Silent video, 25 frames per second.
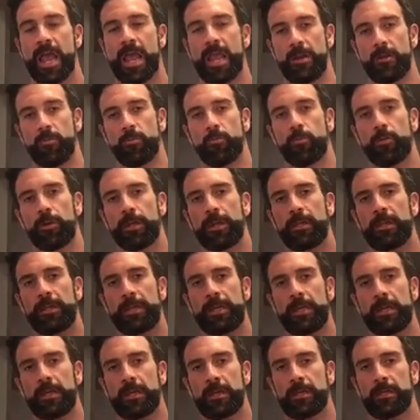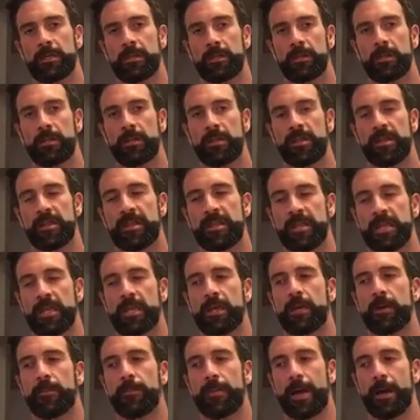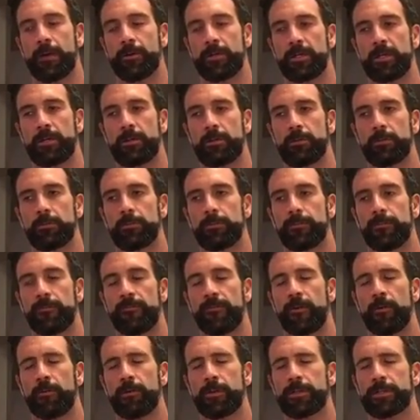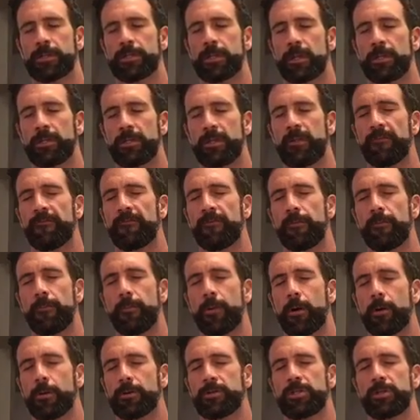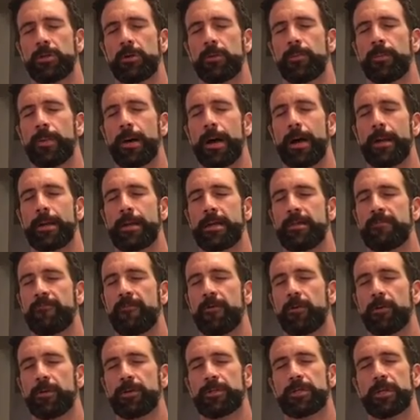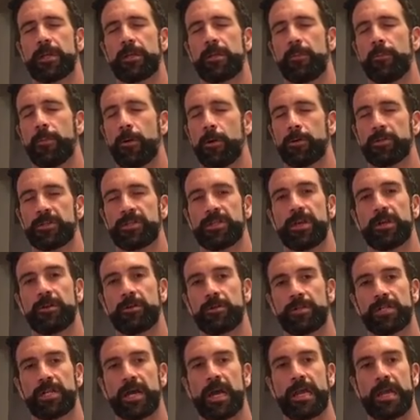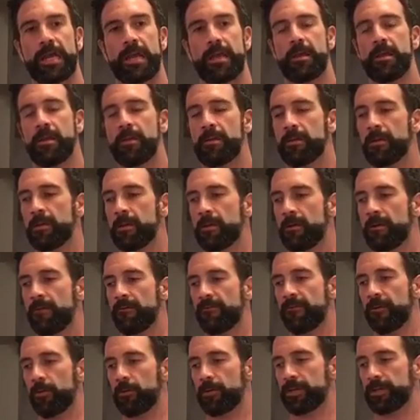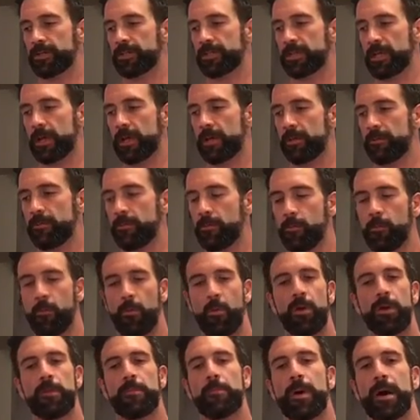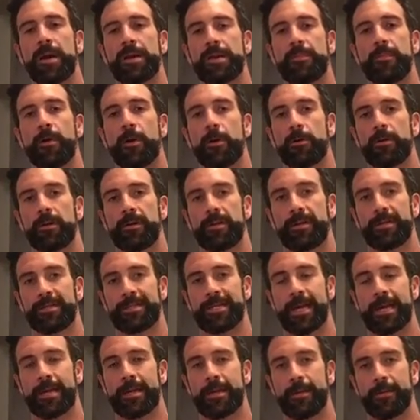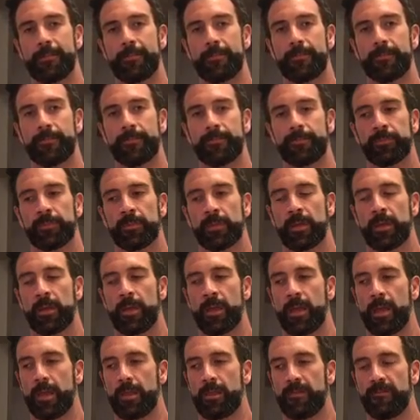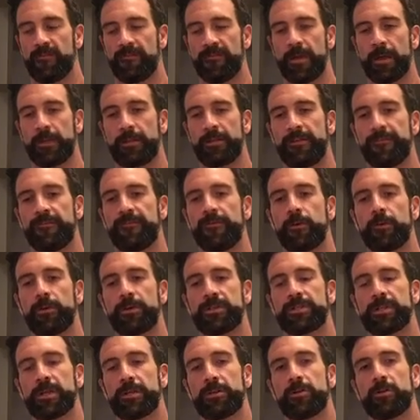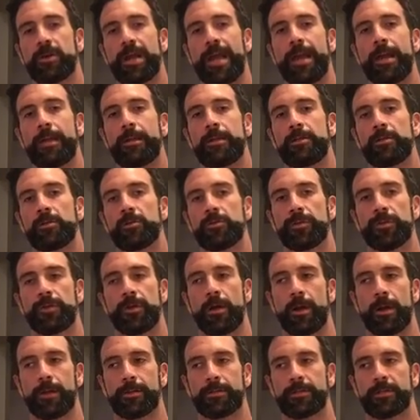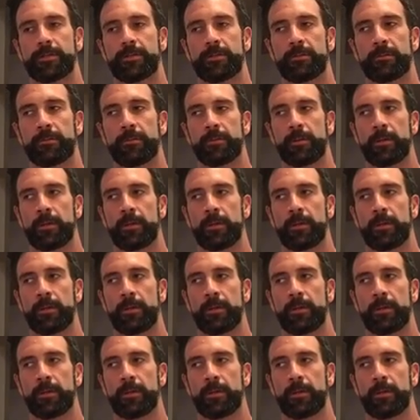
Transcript: and really think about you. Focus on different parts of your body. Focus on the parts that are tight. Focus on one body part at a time. And then finally, focus on your head and your thoughts.